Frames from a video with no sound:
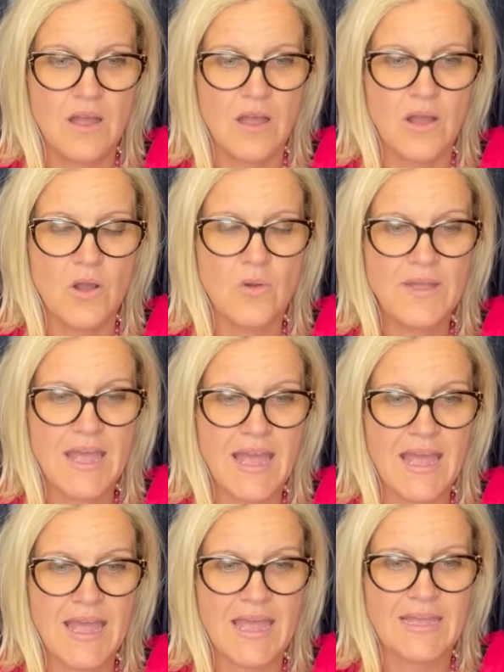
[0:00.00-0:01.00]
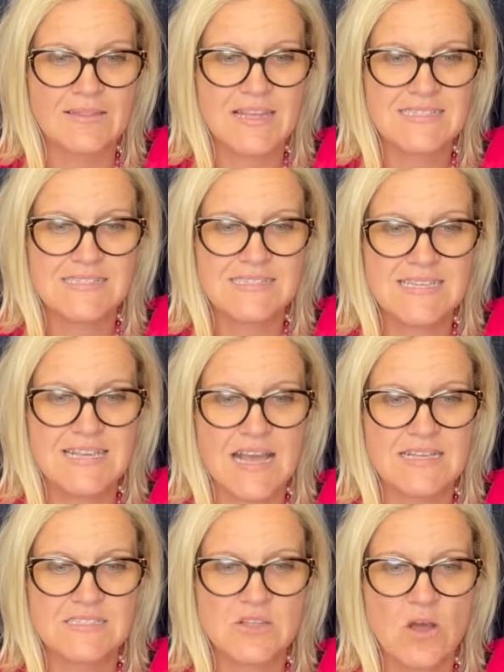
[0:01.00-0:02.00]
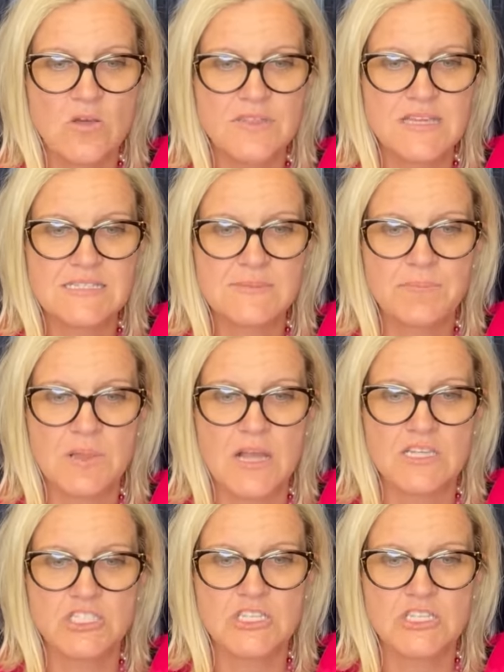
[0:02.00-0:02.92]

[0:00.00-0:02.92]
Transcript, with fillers: Okay, let's see. I saw this plush